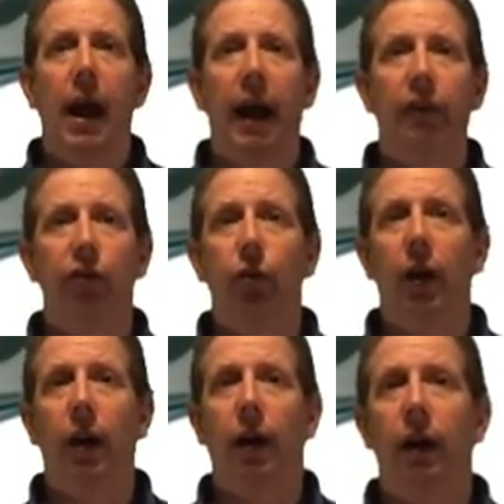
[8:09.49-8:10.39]
As you
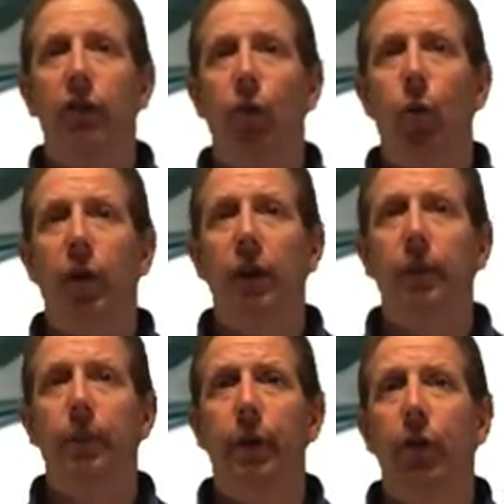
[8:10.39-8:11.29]
work on a
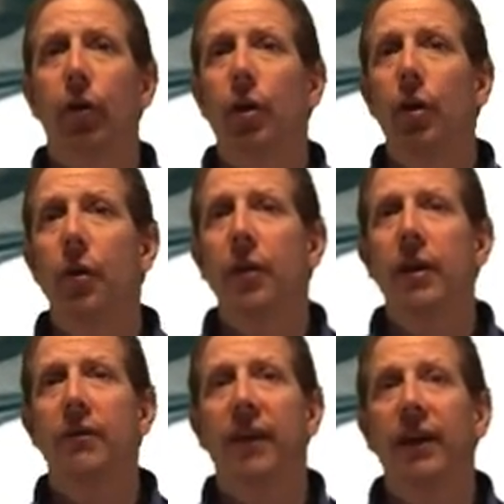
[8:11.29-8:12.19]
computer, know that
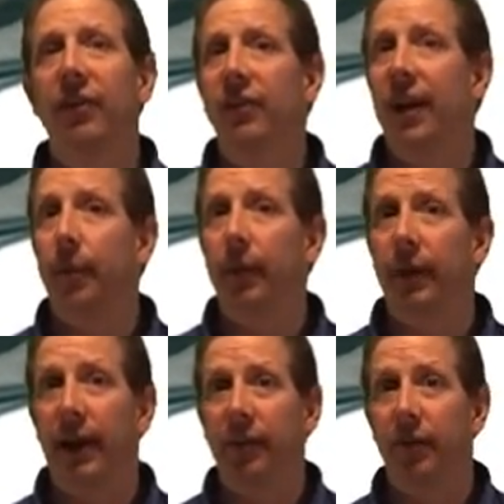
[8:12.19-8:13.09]
the device is not
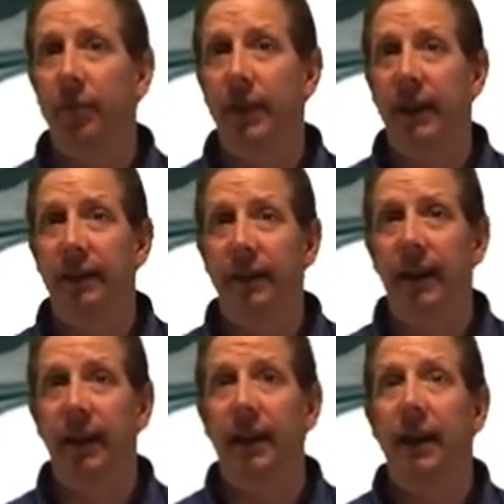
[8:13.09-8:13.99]
protected from
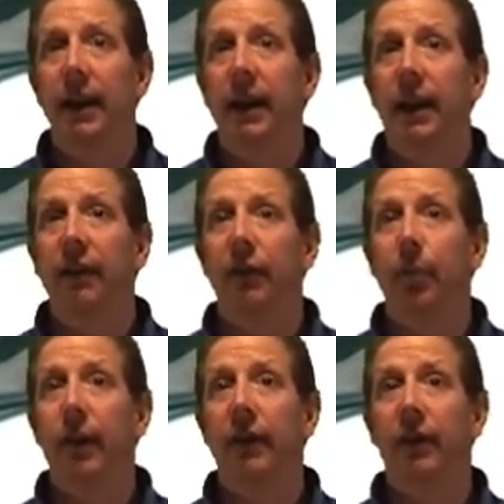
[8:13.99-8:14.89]
ESD if you
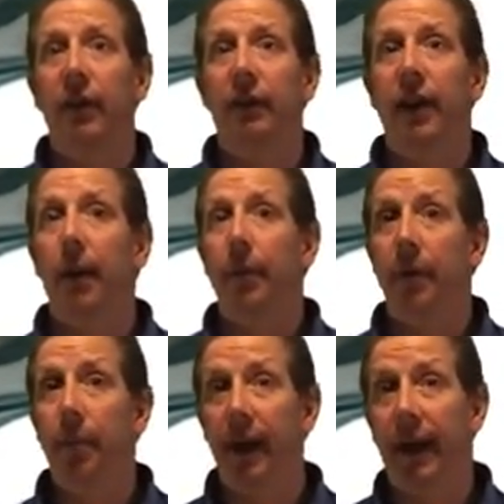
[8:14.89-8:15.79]
place it on top of
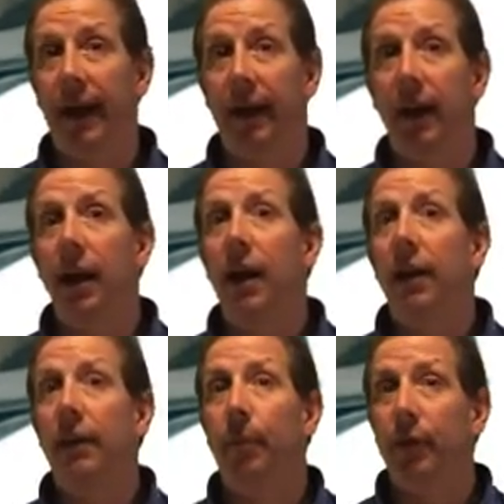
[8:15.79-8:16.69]
the bag.
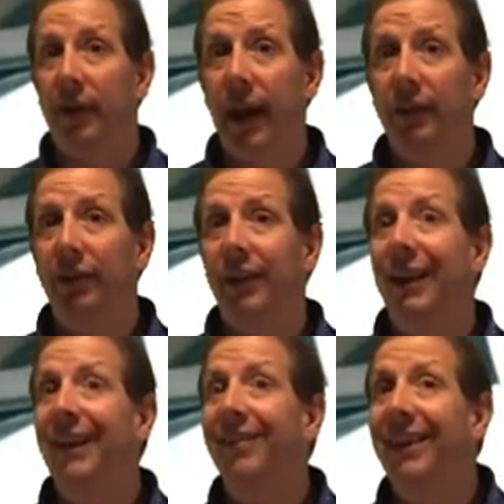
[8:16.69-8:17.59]
The protection
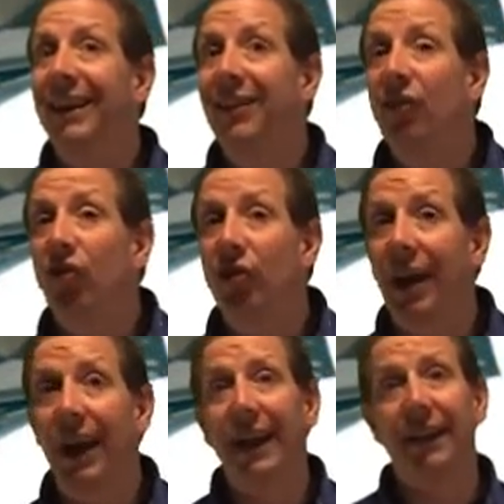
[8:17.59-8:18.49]
is
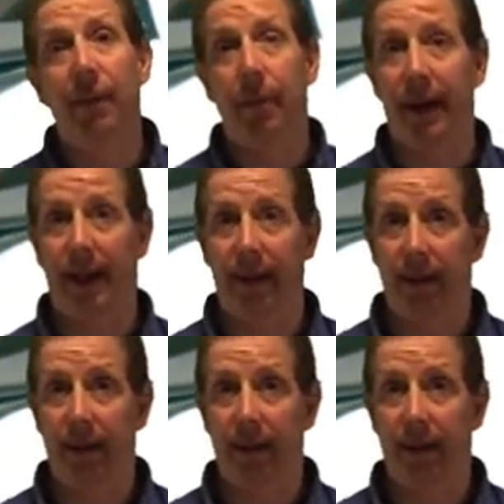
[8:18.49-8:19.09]
inside the bag.